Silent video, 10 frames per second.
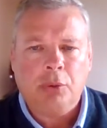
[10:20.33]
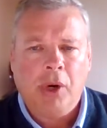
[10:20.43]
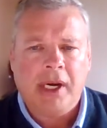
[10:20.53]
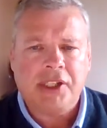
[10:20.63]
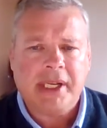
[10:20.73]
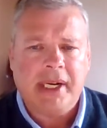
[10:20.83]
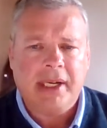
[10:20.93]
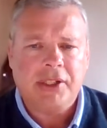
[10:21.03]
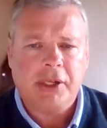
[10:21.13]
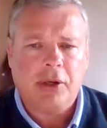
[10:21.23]
Raj, can
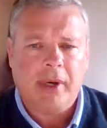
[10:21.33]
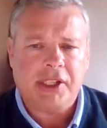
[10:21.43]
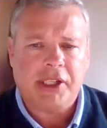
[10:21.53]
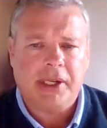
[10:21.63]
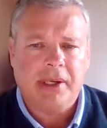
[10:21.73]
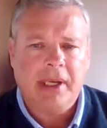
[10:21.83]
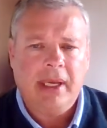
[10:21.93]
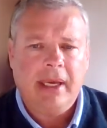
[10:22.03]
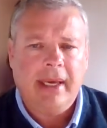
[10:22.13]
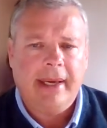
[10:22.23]
I ask you a question?
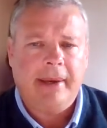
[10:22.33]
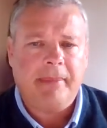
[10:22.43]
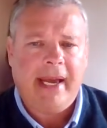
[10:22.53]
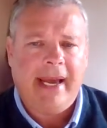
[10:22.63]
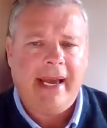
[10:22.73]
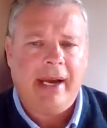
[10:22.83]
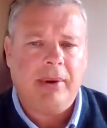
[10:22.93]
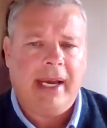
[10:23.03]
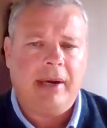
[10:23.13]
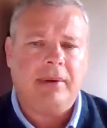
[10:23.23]

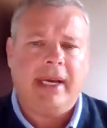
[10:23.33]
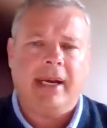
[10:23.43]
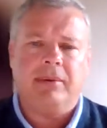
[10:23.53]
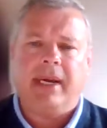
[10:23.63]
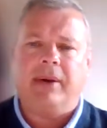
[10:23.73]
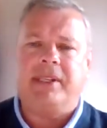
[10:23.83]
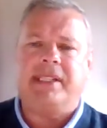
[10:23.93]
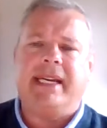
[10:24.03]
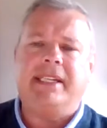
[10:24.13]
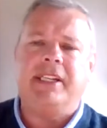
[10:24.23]
How
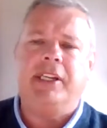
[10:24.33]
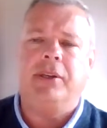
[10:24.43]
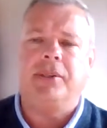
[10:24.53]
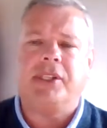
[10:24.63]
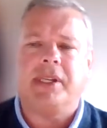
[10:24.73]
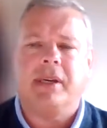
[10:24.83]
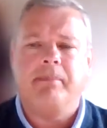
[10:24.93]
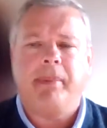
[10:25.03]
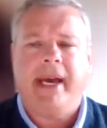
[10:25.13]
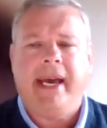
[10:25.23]
is data used to
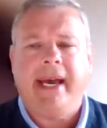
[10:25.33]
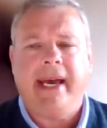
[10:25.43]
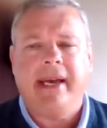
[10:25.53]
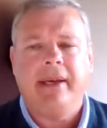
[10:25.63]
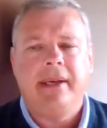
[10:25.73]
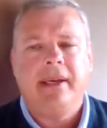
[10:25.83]
compare